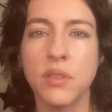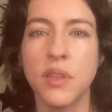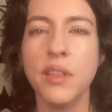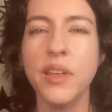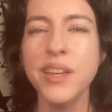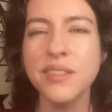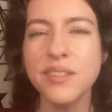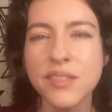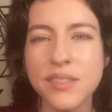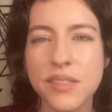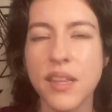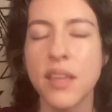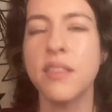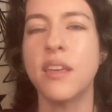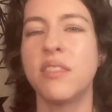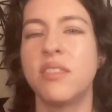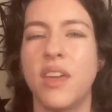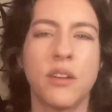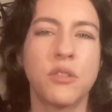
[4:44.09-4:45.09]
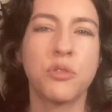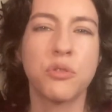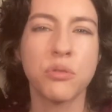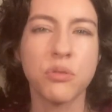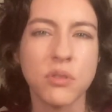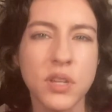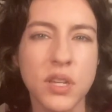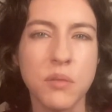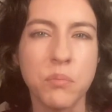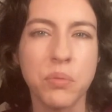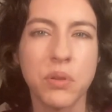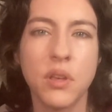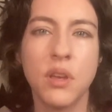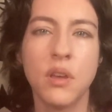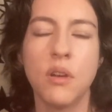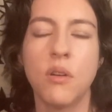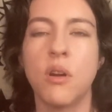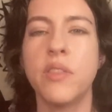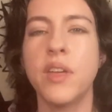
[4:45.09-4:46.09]
They like to say that creep,
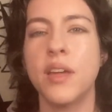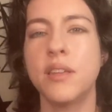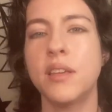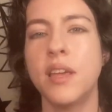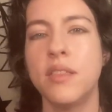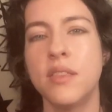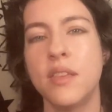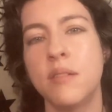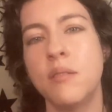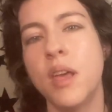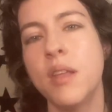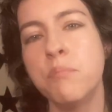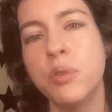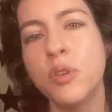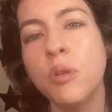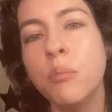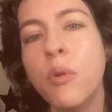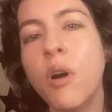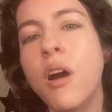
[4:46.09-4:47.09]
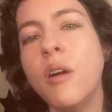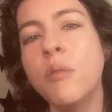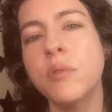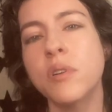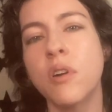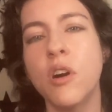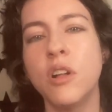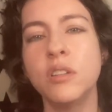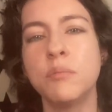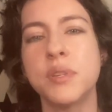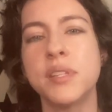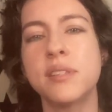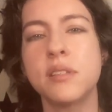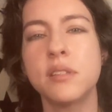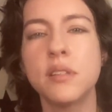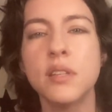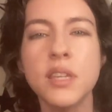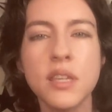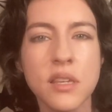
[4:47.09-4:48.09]
or that, and Bill Maher would call them a
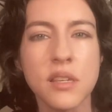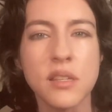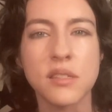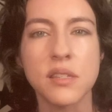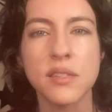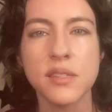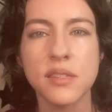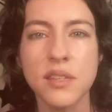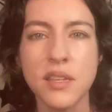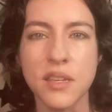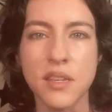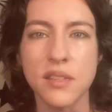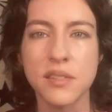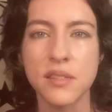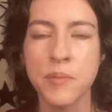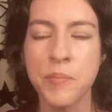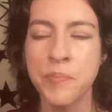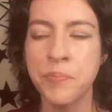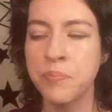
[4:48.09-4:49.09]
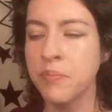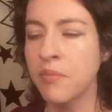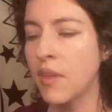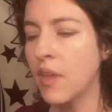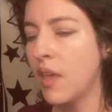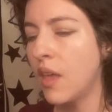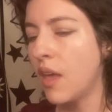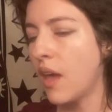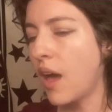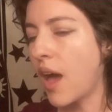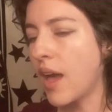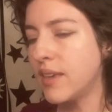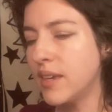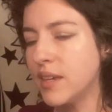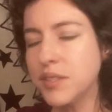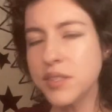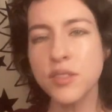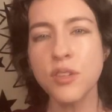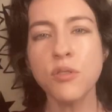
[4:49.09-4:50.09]
sleaze. I
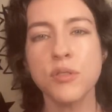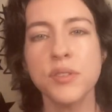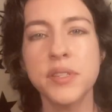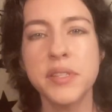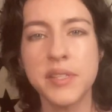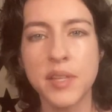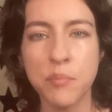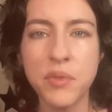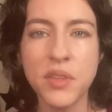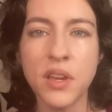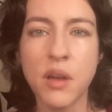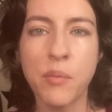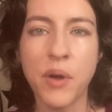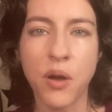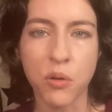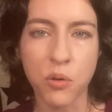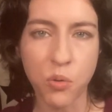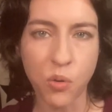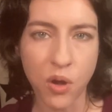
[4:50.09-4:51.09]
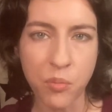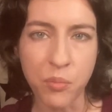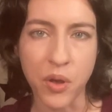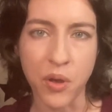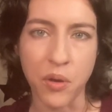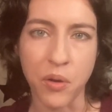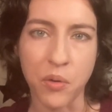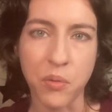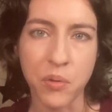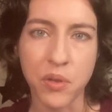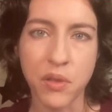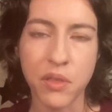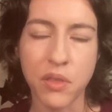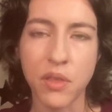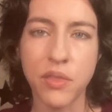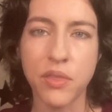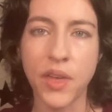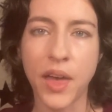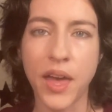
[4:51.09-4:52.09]
guess there is something about Cuomo
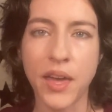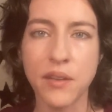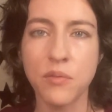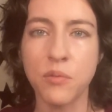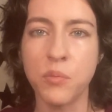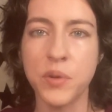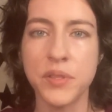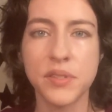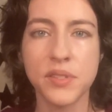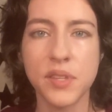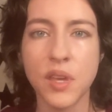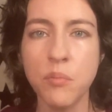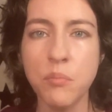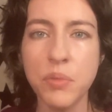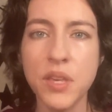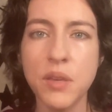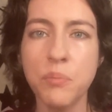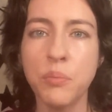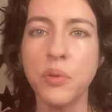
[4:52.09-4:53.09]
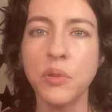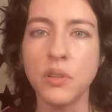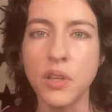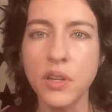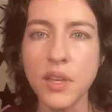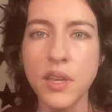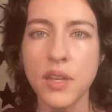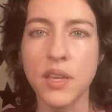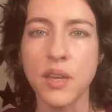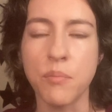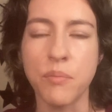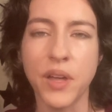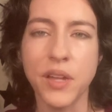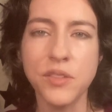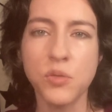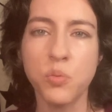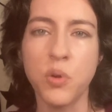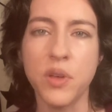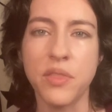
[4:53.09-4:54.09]
that when some people look at him,
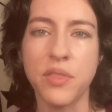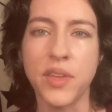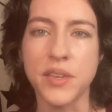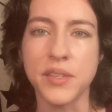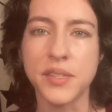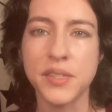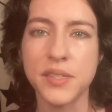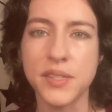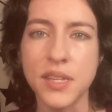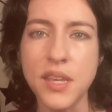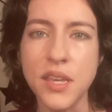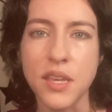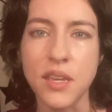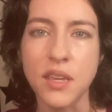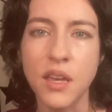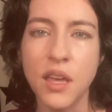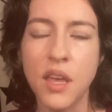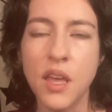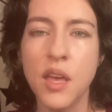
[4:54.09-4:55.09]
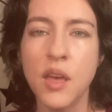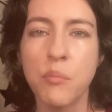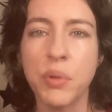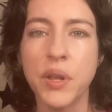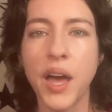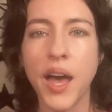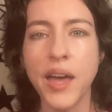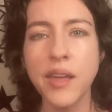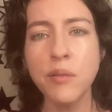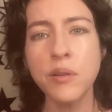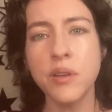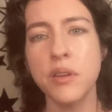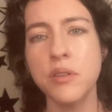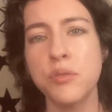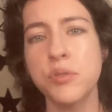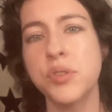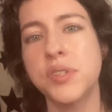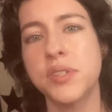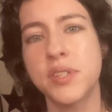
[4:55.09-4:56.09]
that's what they see. But I don't
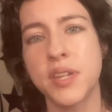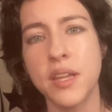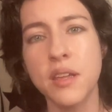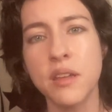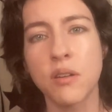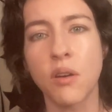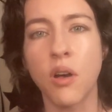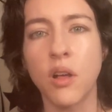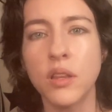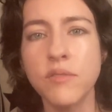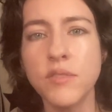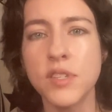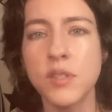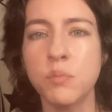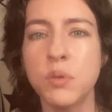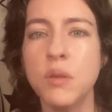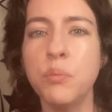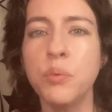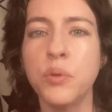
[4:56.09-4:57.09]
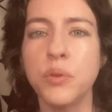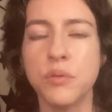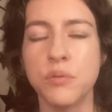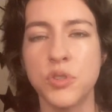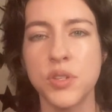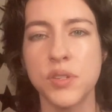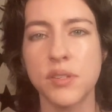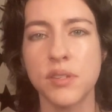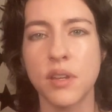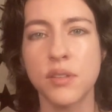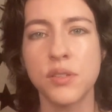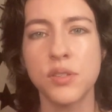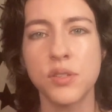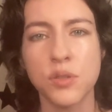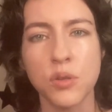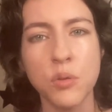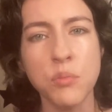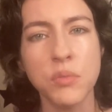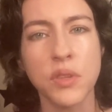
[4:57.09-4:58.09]
understand all of these people who just
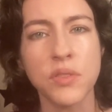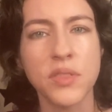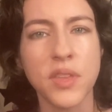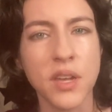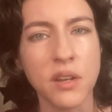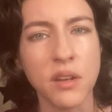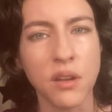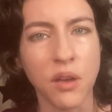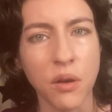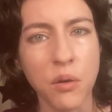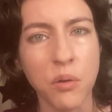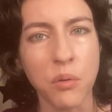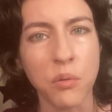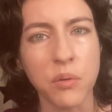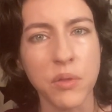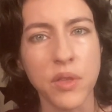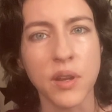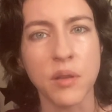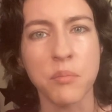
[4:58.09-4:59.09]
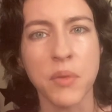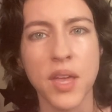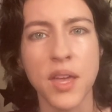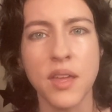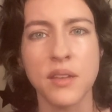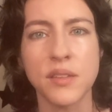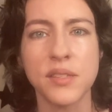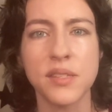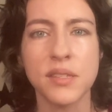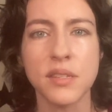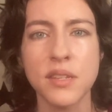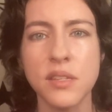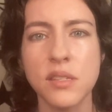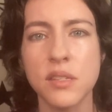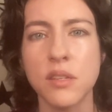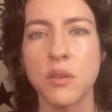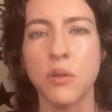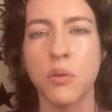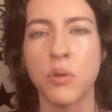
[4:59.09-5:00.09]
assume that they know that a man is
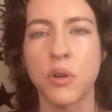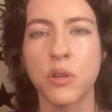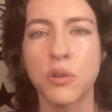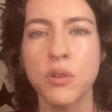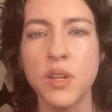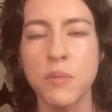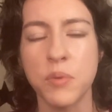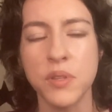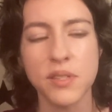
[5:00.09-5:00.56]
sleazy or a creep.